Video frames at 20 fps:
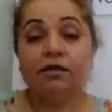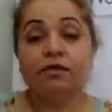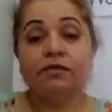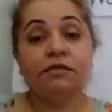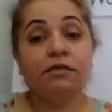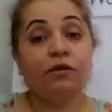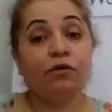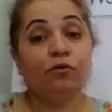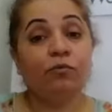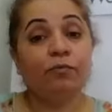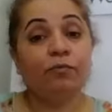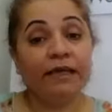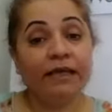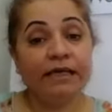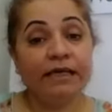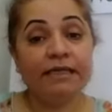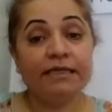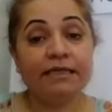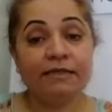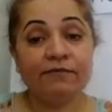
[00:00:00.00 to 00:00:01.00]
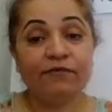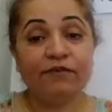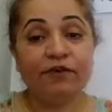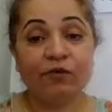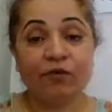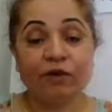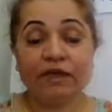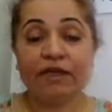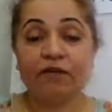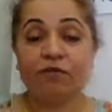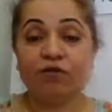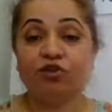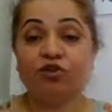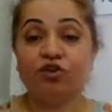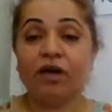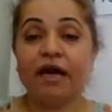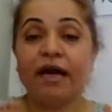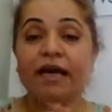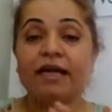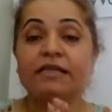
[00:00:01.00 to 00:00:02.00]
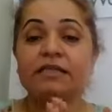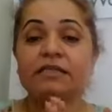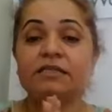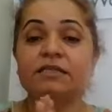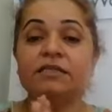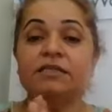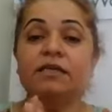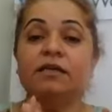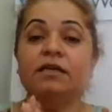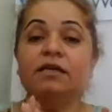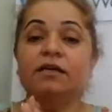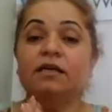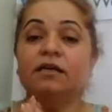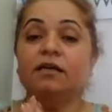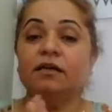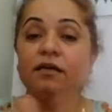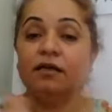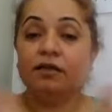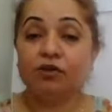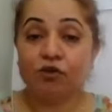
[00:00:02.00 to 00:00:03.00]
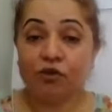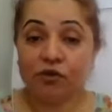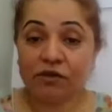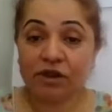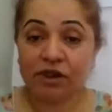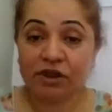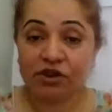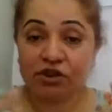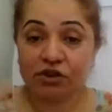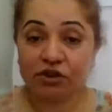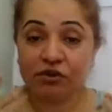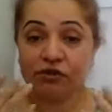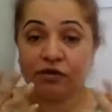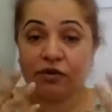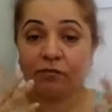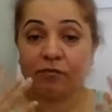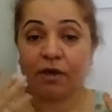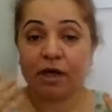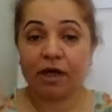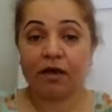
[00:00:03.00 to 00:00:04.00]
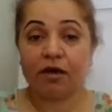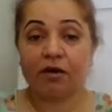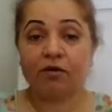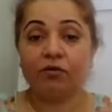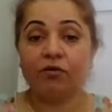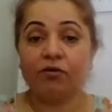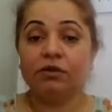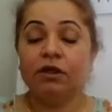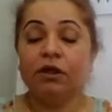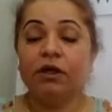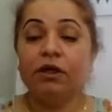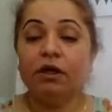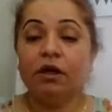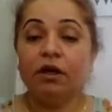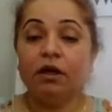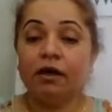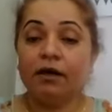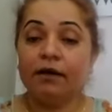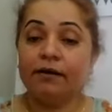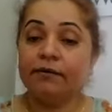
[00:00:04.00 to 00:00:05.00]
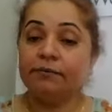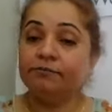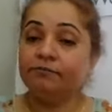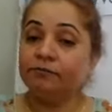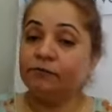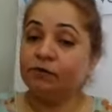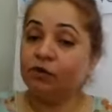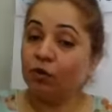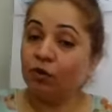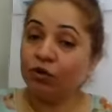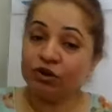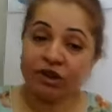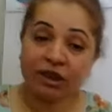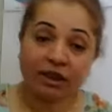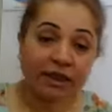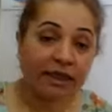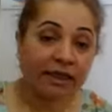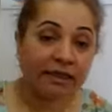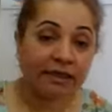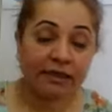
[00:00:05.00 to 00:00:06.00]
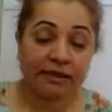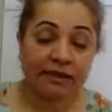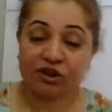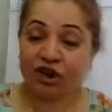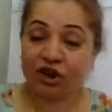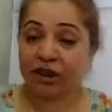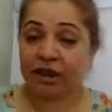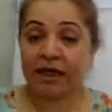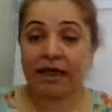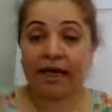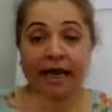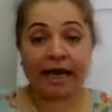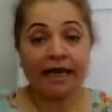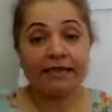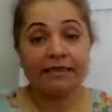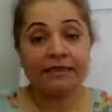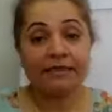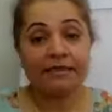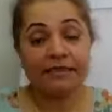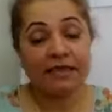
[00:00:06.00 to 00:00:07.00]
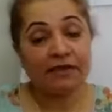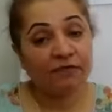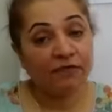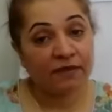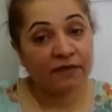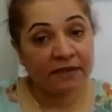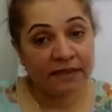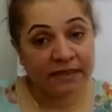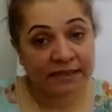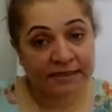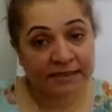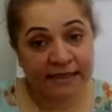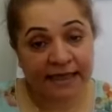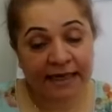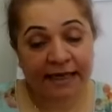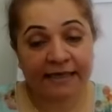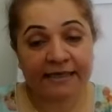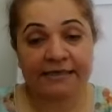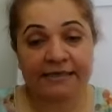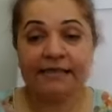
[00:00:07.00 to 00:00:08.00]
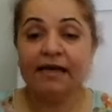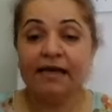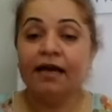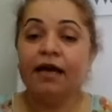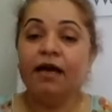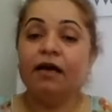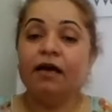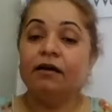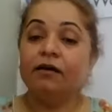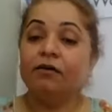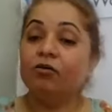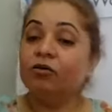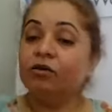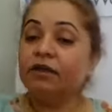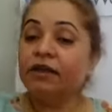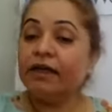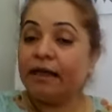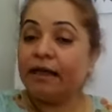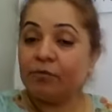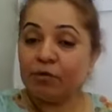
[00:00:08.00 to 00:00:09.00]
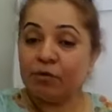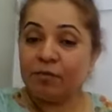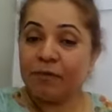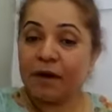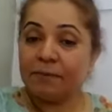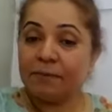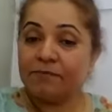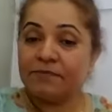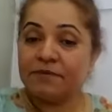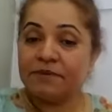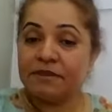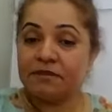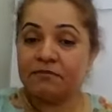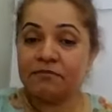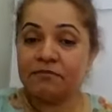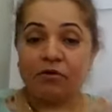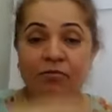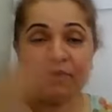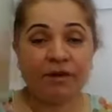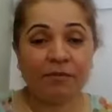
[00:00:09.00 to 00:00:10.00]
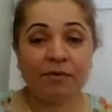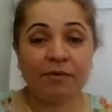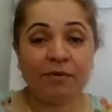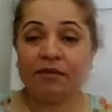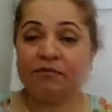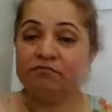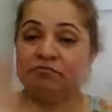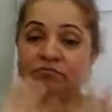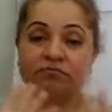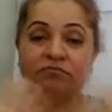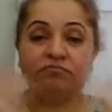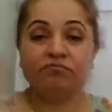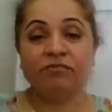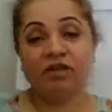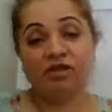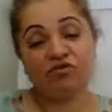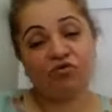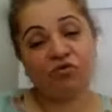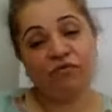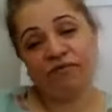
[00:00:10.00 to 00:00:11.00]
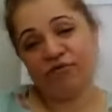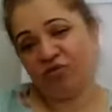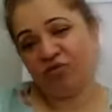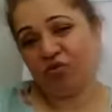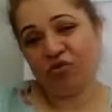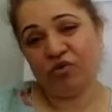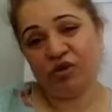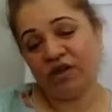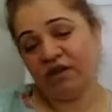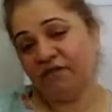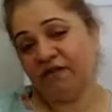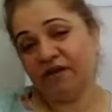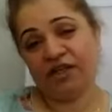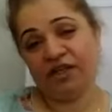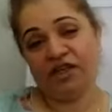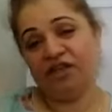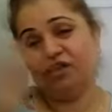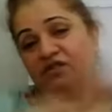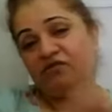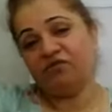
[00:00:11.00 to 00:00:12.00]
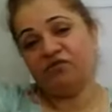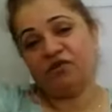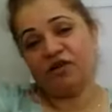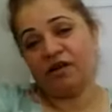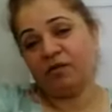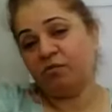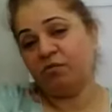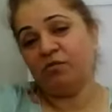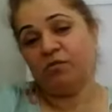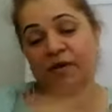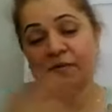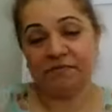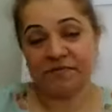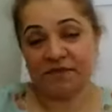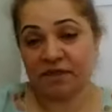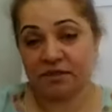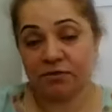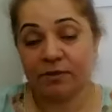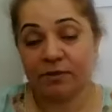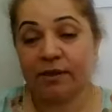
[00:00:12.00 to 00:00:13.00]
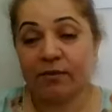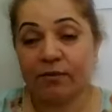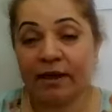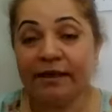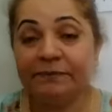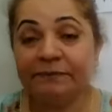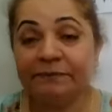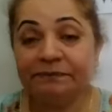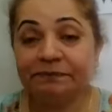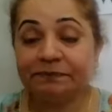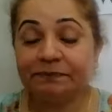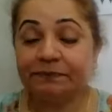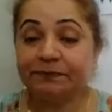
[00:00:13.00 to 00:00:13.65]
So please frequently wash your hands, don't touch your mouth, no shaking hands, even these days, only elbow bumps, or maybe there's not even need for elbow bumps as well, right?